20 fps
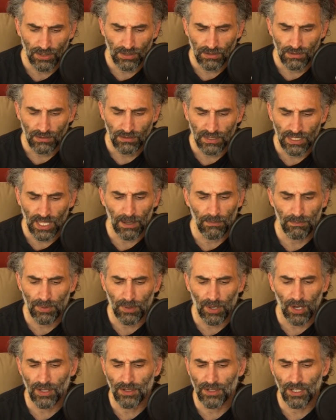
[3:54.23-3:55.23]
That
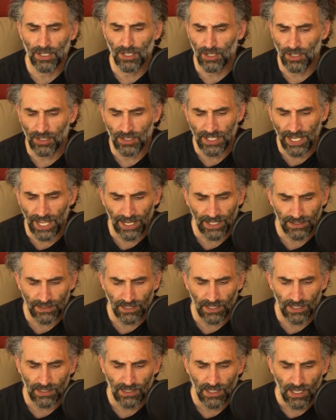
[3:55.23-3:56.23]
brother
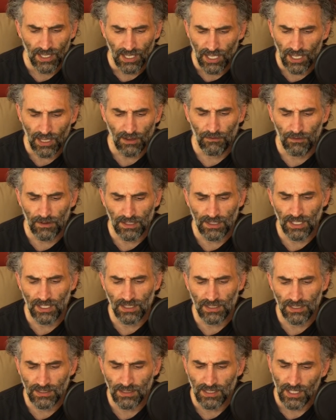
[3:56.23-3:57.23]
connected. If he
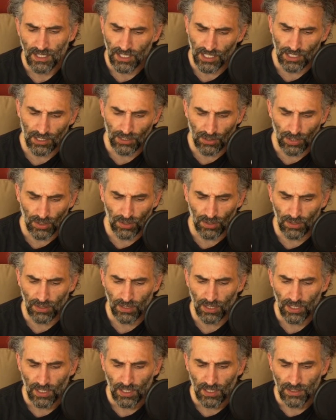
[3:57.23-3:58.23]
didn't, it
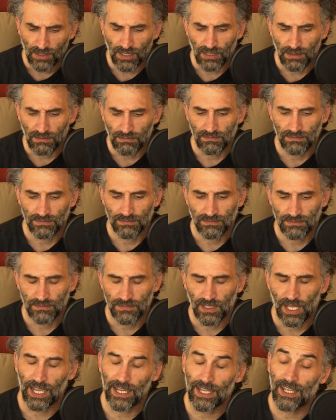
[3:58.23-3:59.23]
took the.
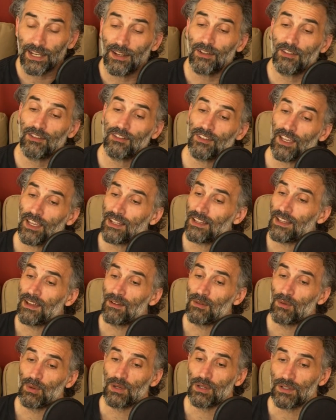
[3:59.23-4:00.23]
I cannot say
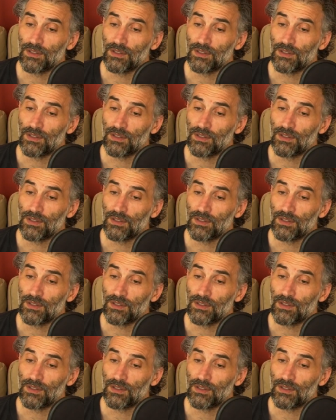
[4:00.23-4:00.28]
them words